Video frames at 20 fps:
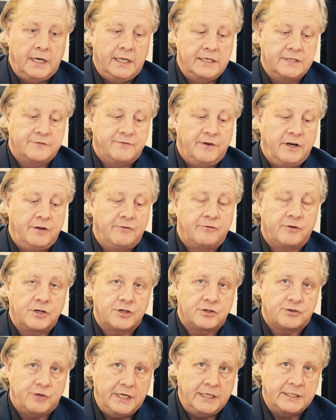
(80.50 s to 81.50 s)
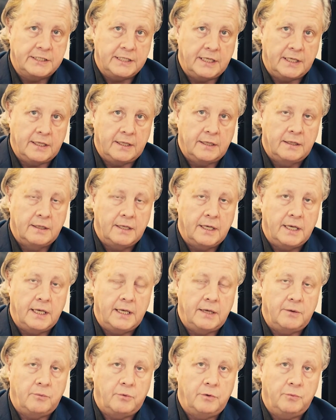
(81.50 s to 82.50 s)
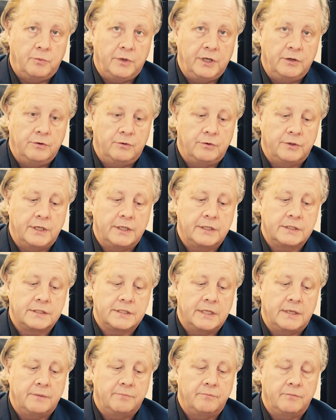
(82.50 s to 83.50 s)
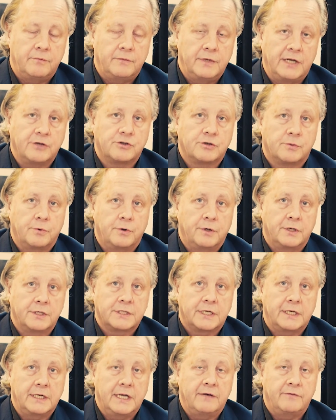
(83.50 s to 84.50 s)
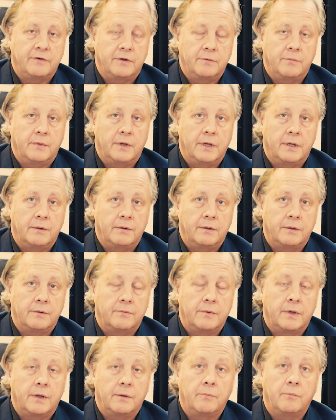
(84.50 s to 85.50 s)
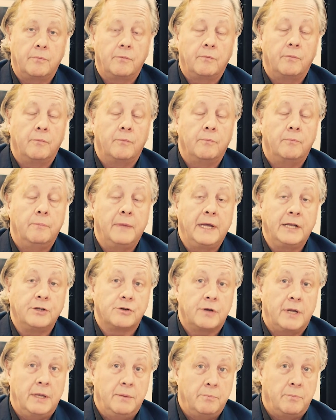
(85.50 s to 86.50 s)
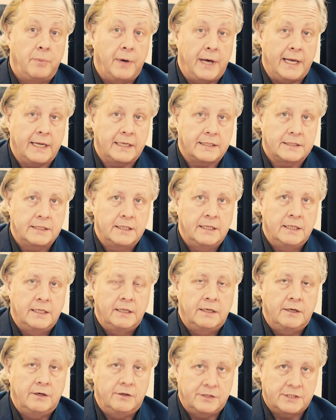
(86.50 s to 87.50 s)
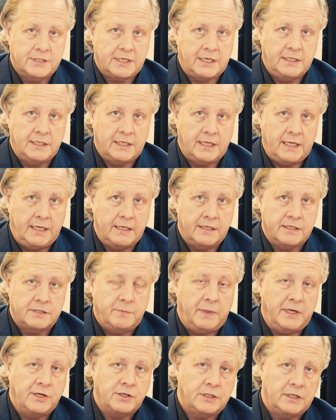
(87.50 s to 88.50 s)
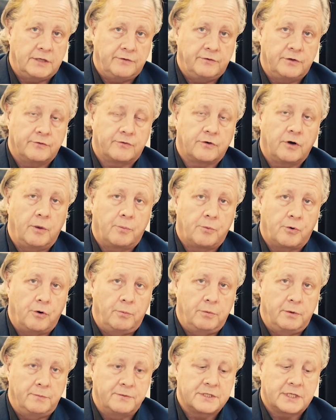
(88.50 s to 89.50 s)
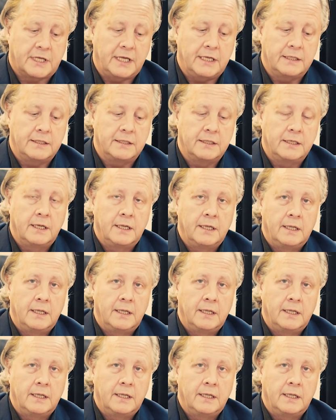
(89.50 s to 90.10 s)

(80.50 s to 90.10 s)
and it's very frustrating uh, when we know that um, natural products can have a, a, a major impact on skincare especially if you've got a problem skin.